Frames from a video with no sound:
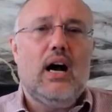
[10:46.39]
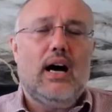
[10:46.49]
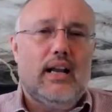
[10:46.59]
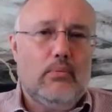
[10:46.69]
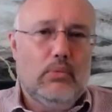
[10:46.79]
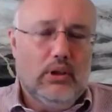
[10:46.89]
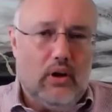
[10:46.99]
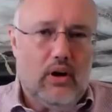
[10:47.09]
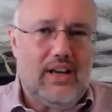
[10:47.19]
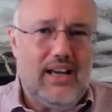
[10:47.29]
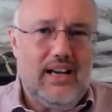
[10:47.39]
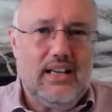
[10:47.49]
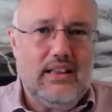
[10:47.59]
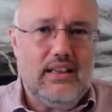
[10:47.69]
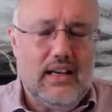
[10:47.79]
and I'm locking
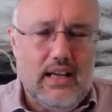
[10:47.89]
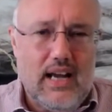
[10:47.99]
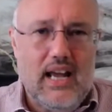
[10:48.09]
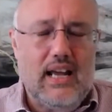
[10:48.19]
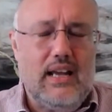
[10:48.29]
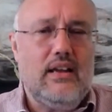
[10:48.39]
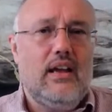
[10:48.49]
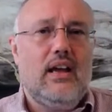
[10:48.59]
in that A